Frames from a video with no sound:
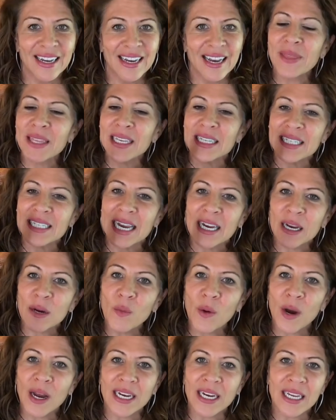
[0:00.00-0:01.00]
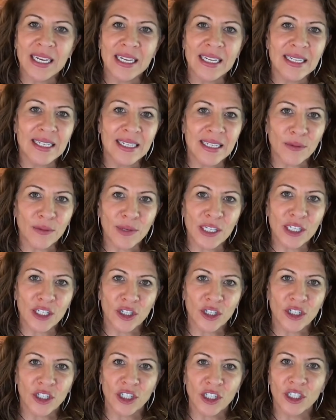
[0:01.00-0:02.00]
The second one is the
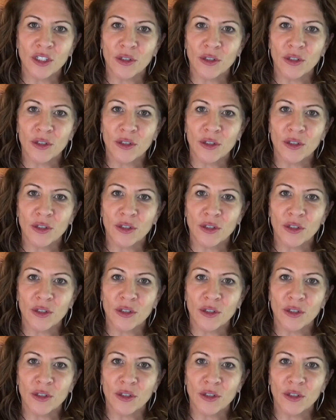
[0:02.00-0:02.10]
research is